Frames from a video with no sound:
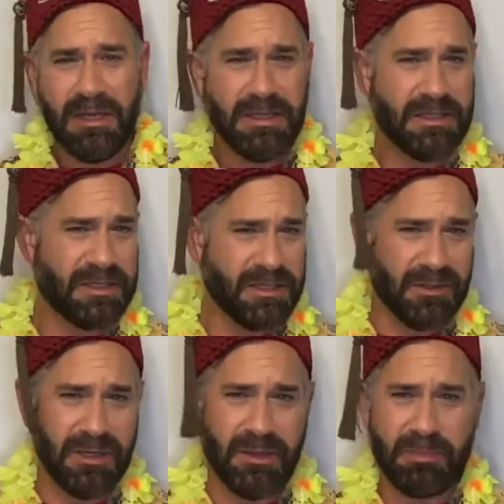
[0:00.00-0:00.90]

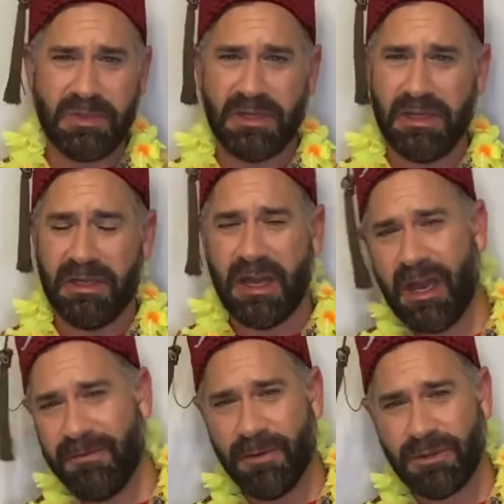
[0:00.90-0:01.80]
syrups and high
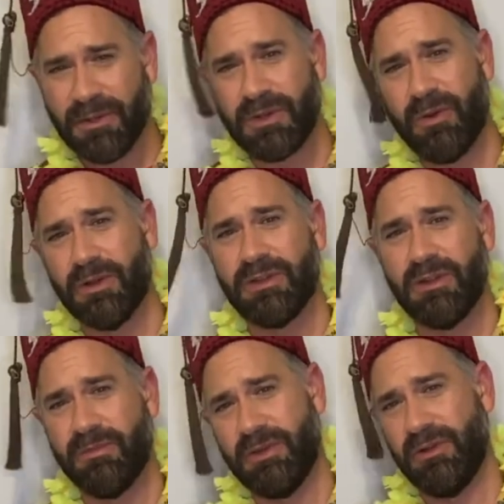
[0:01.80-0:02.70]
fructose corn
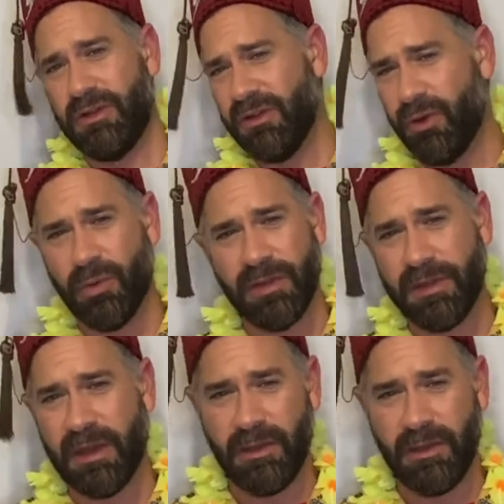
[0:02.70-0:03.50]
syrup to it. You don't want that.